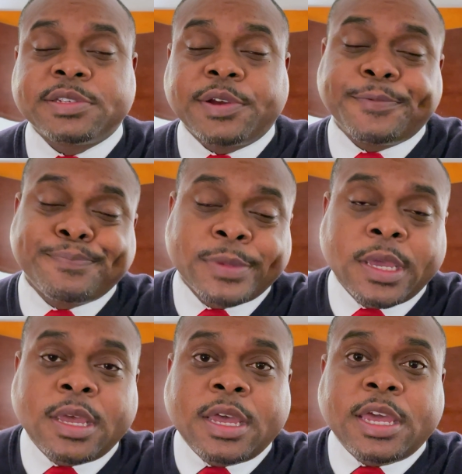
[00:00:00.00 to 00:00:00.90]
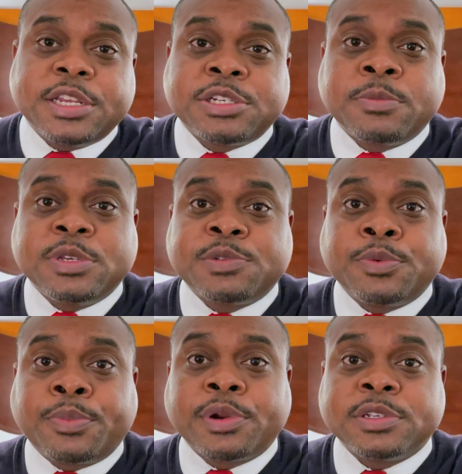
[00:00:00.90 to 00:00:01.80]
So it should be
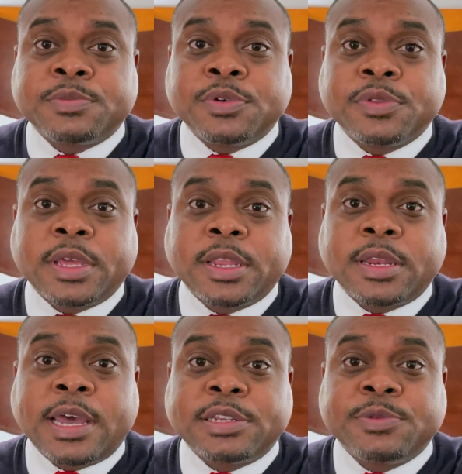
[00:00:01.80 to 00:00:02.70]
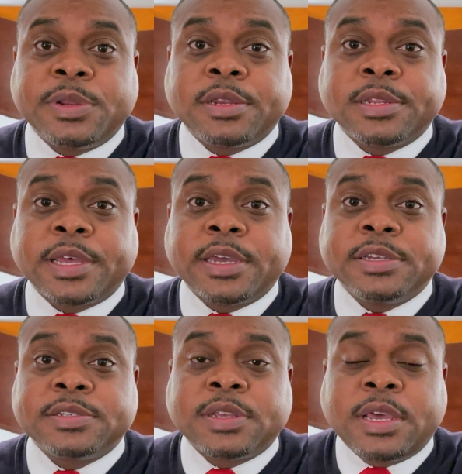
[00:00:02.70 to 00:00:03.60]
pretty smooth and not too many
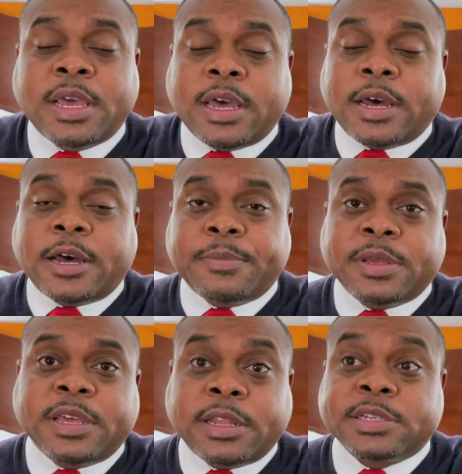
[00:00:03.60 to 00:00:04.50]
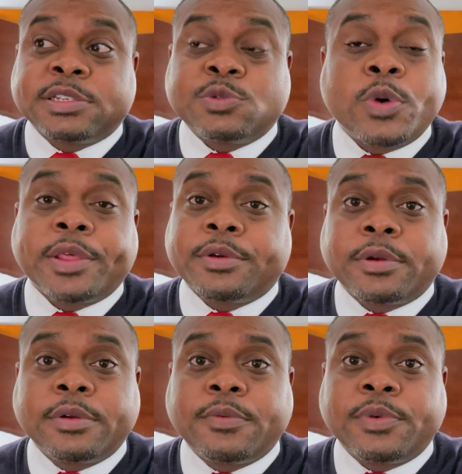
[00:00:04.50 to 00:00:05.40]
delays. Unless it's weather
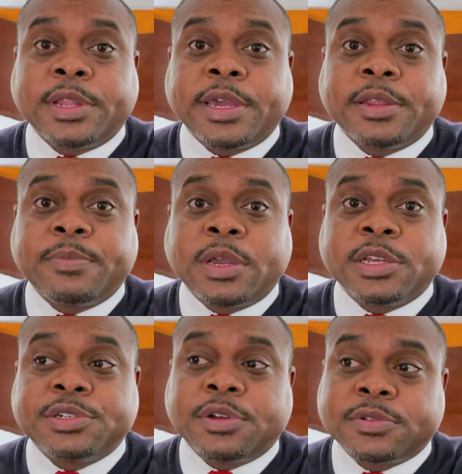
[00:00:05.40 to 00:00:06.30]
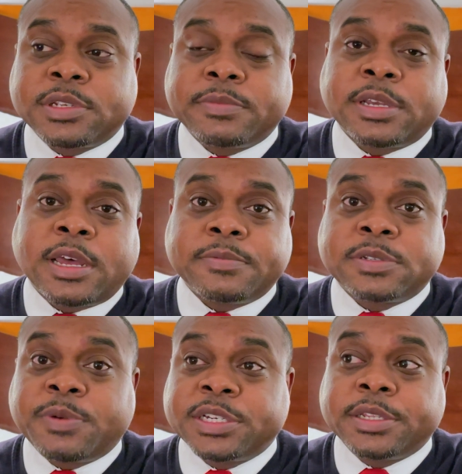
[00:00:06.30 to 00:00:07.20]
related, because you know, sometimes,
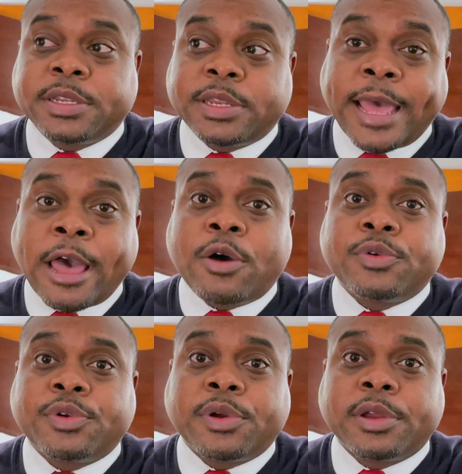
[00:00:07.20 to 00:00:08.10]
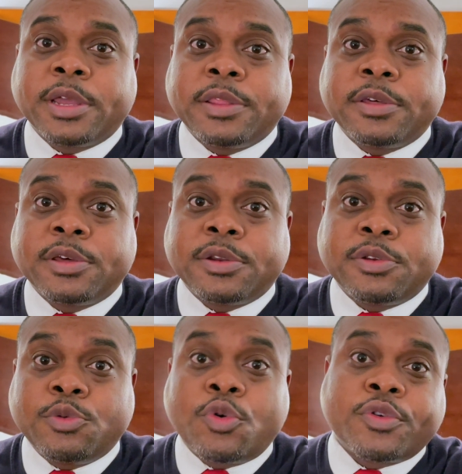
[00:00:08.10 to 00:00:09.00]
especially now in the
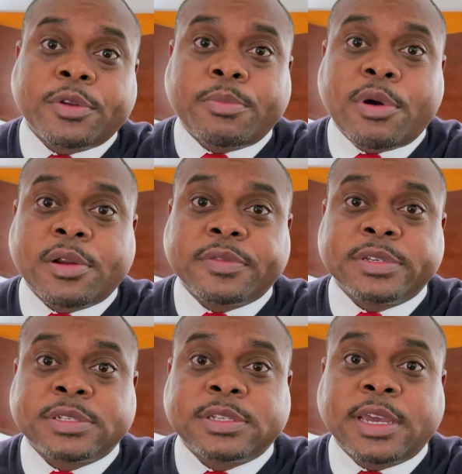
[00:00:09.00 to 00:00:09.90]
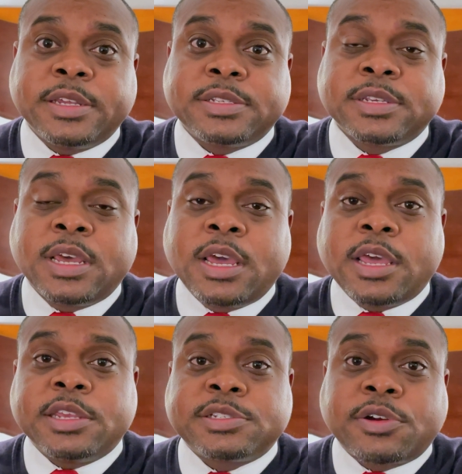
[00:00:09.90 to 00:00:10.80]
northern part of the states,
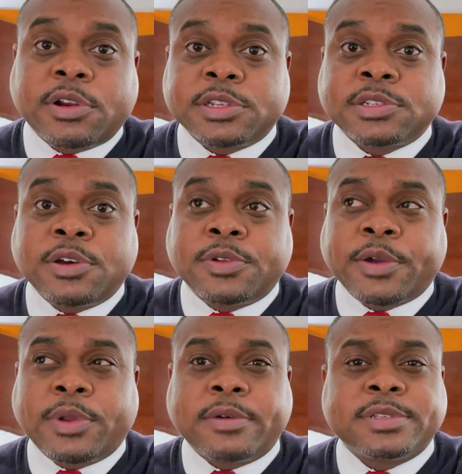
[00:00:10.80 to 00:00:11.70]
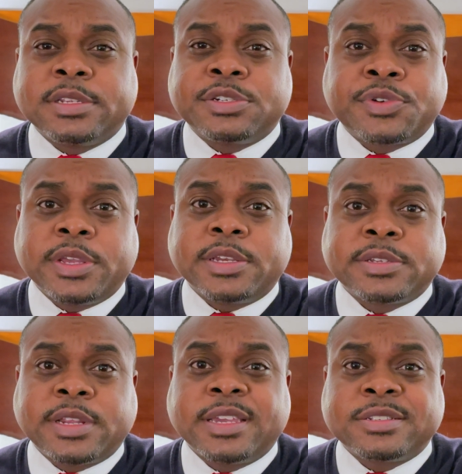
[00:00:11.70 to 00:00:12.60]
it's starting to snow. Like when I was in Detroit
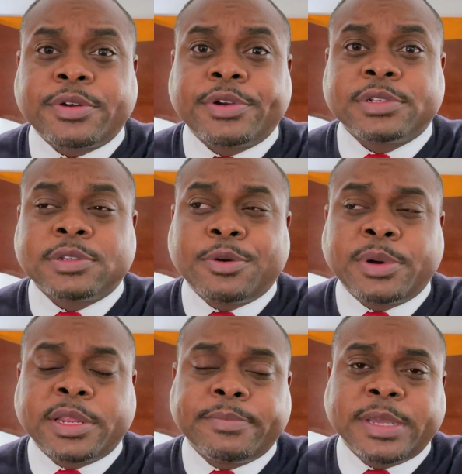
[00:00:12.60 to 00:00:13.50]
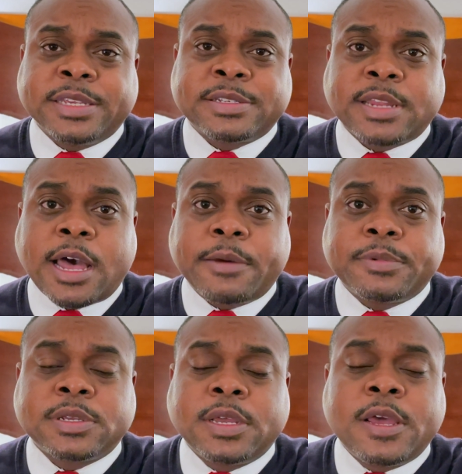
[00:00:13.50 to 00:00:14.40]
yesterday, it started to snow, but it stopped
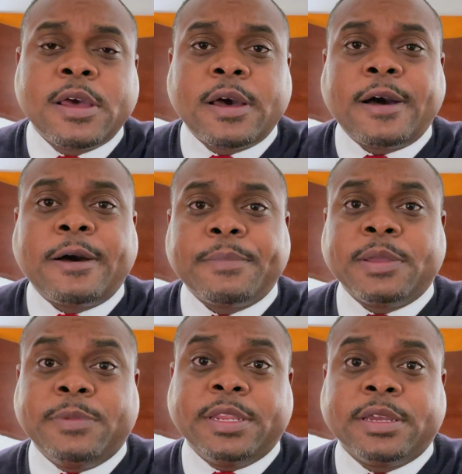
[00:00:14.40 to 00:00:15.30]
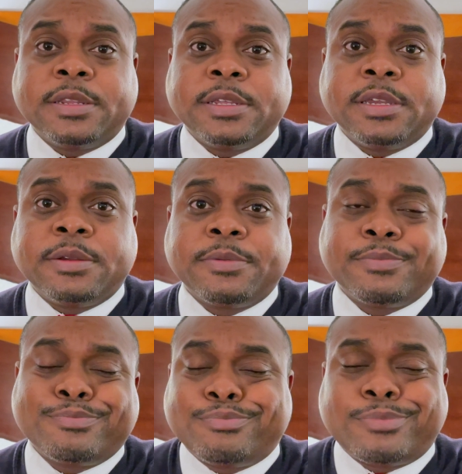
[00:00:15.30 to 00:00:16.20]
immediately,
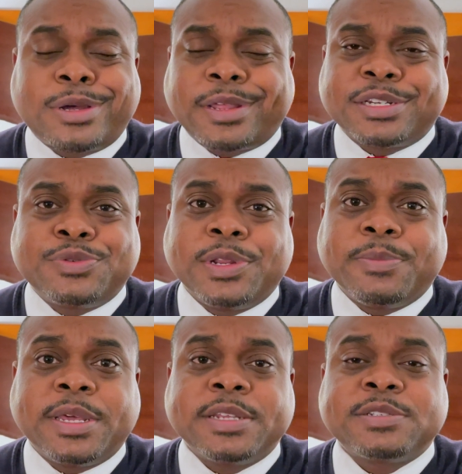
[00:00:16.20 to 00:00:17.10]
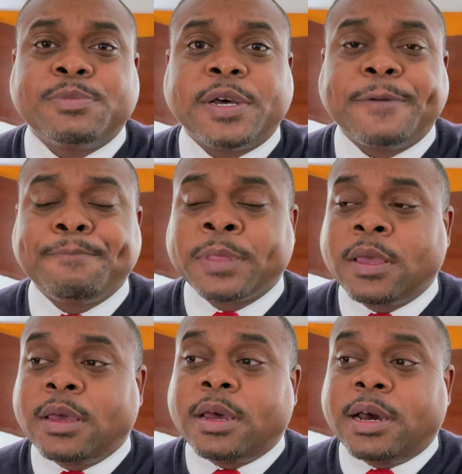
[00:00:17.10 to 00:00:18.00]
about like 20 minutes. But
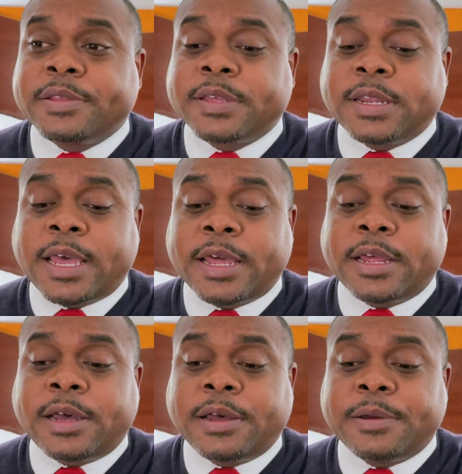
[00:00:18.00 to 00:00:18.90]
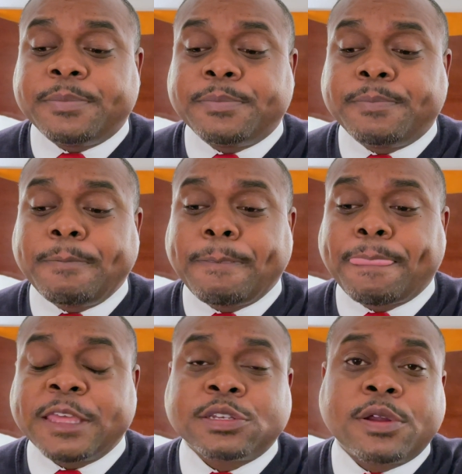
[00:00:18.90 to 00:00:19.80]
other than that,
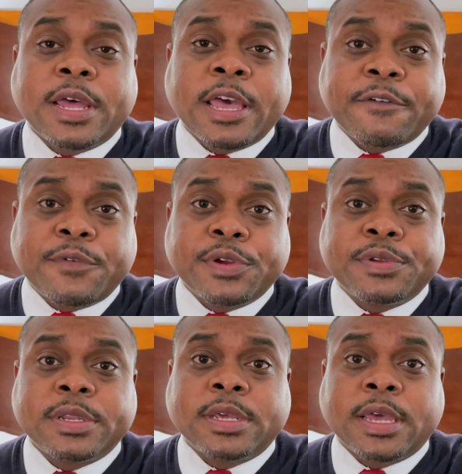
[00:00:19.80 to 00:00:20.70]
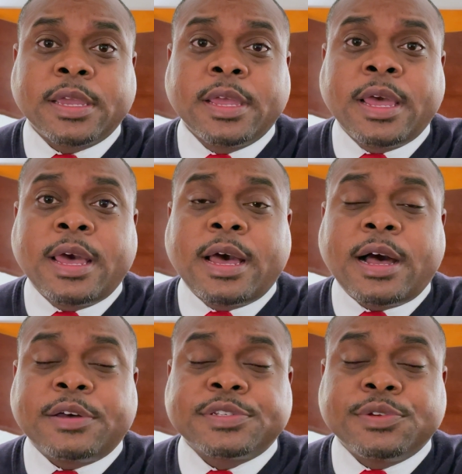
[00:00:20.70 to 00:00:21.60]
that's all I have for you today.
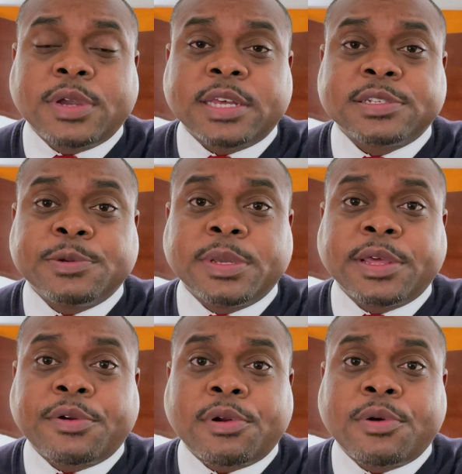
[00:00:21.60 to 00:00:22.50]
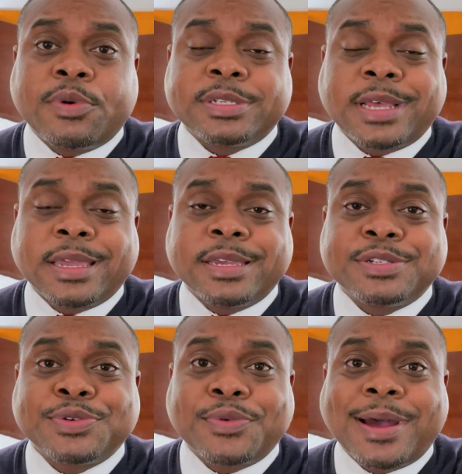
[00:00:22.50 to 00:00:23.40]
I'll see you guys a little bit later on once I get
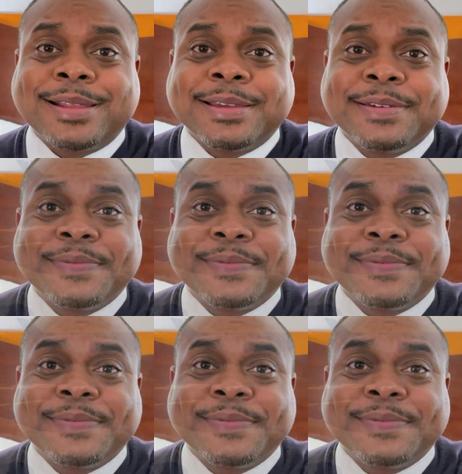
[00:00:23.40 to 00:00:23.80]
to Raleigh.